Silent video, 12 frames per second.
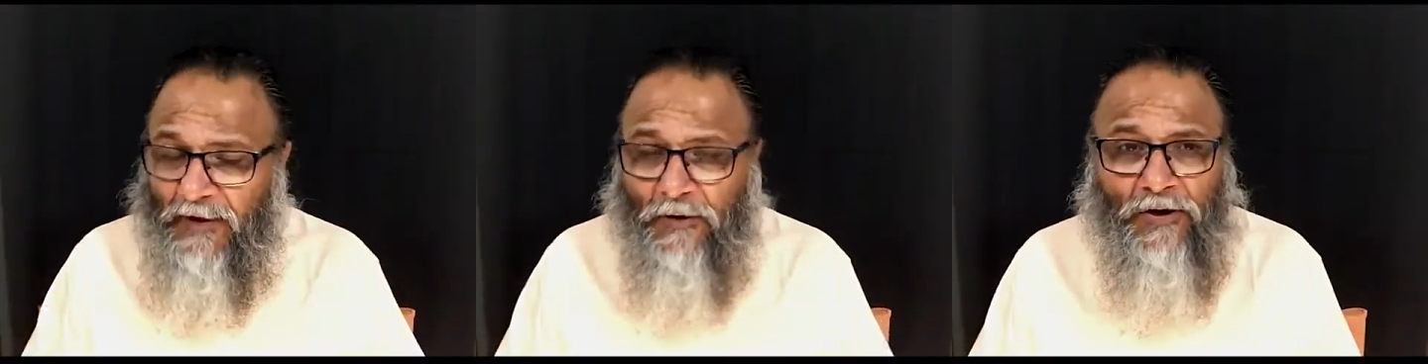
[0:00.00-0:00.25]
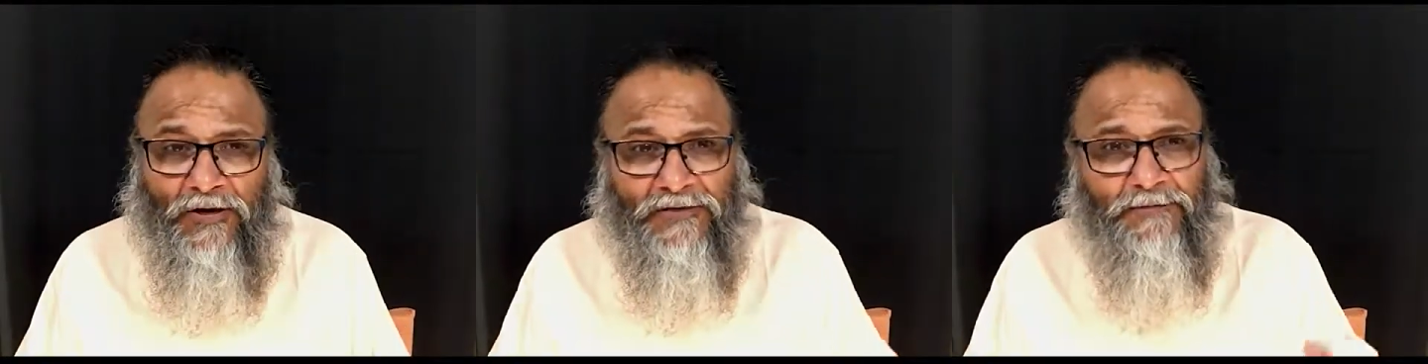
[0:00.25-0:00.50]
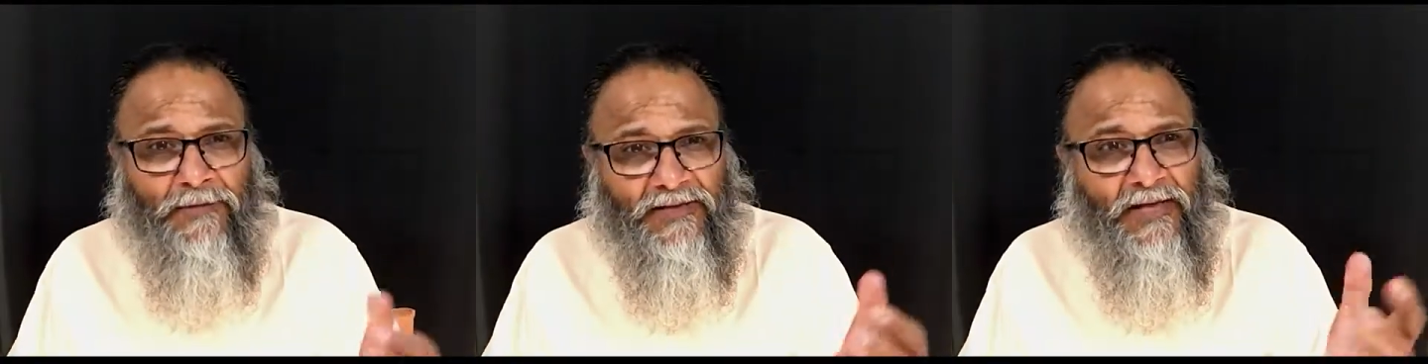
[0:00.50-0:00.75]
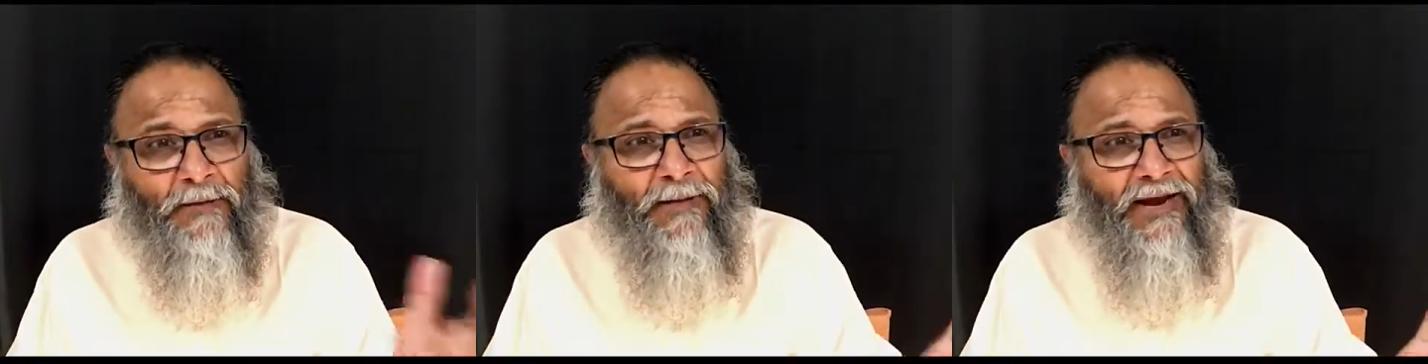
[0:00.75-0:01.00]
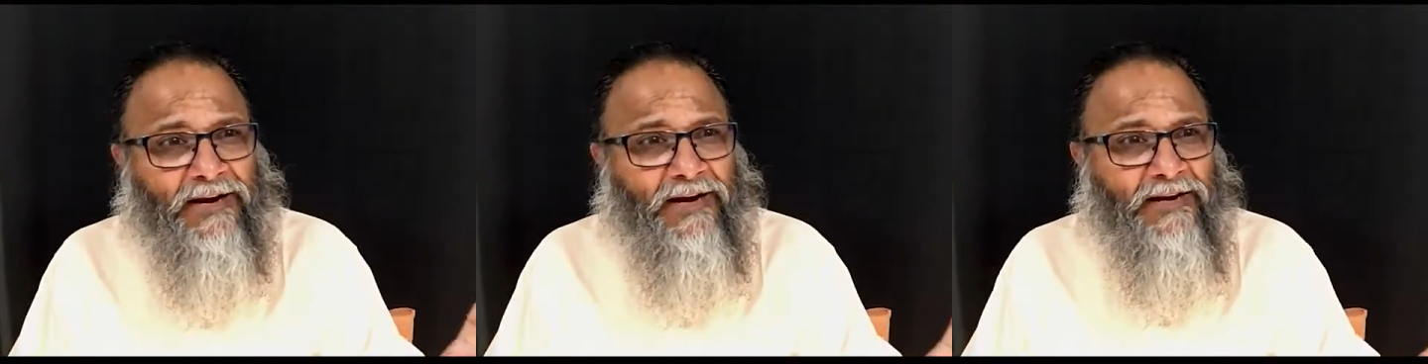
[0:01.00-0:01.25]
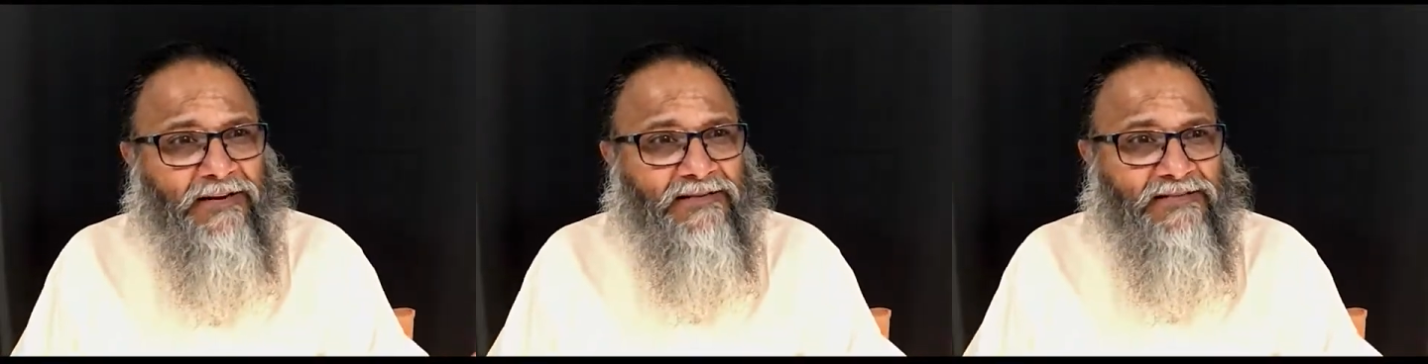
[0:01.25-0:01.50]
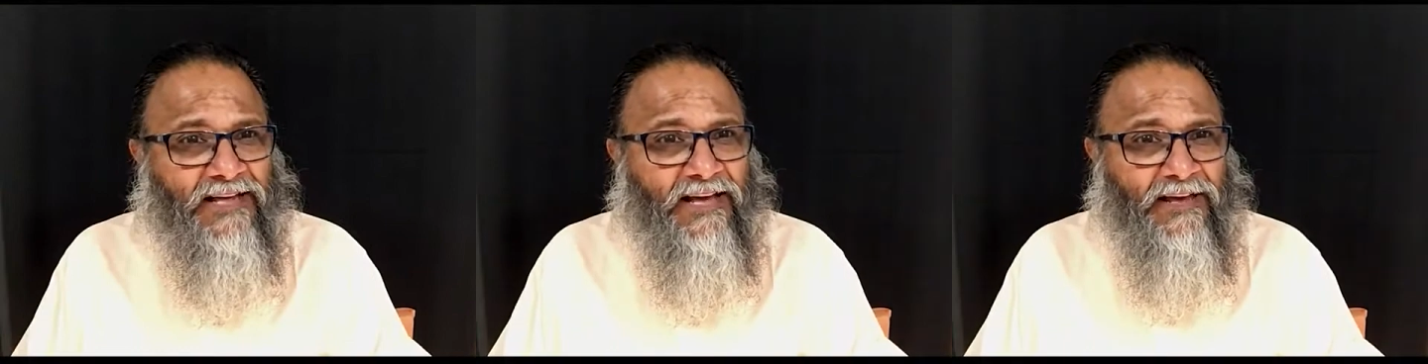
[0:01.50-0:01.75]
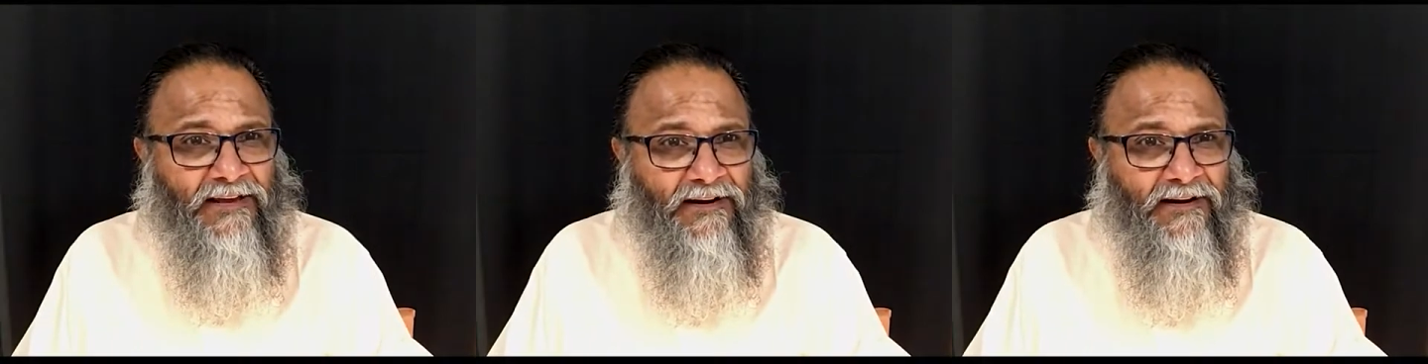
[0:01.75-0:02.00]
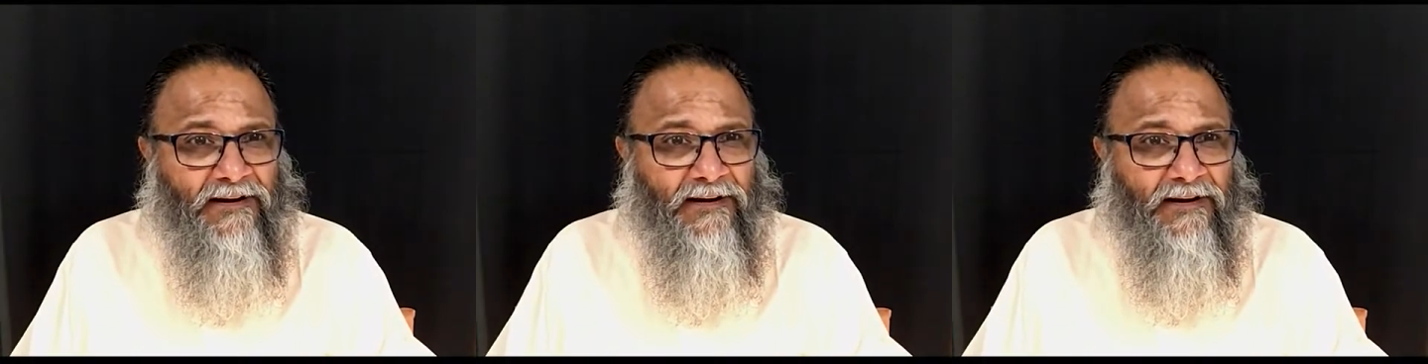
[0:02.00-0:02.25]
because mother magnet is there